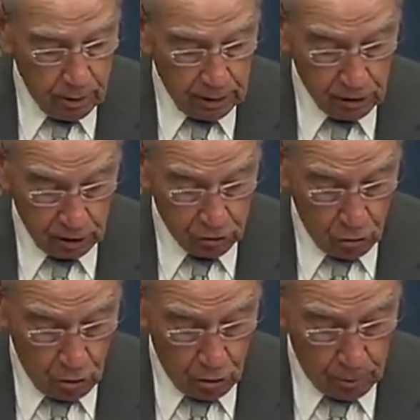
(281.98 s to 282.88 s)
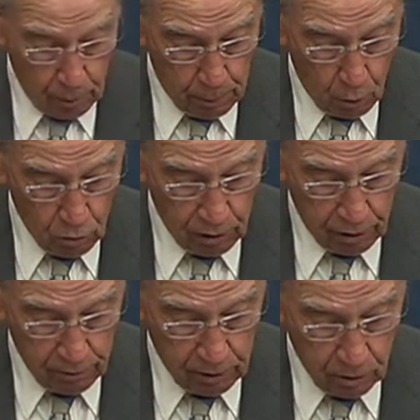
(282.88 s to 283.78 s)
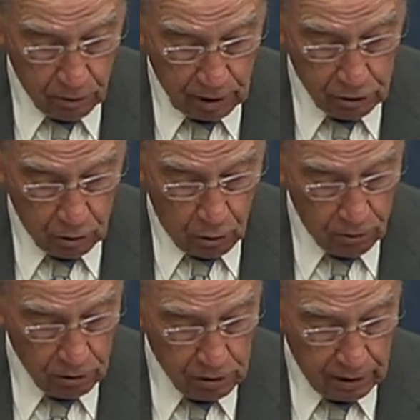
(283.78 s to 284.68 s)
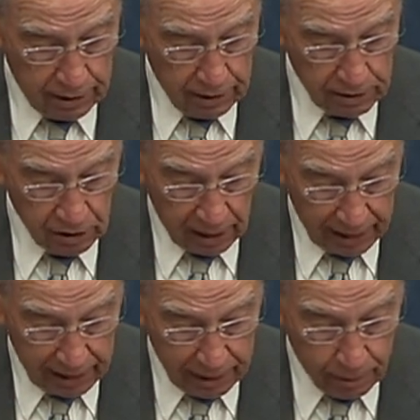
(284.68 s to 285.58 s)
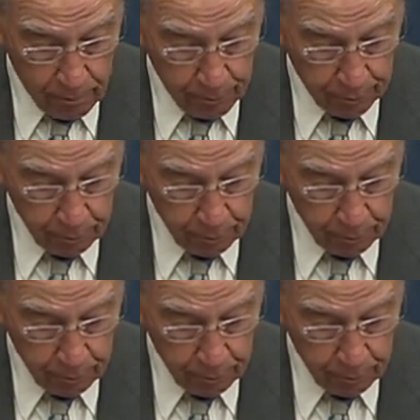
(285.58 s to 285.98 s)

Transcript: As a strong proponent of congressional oversight as I am,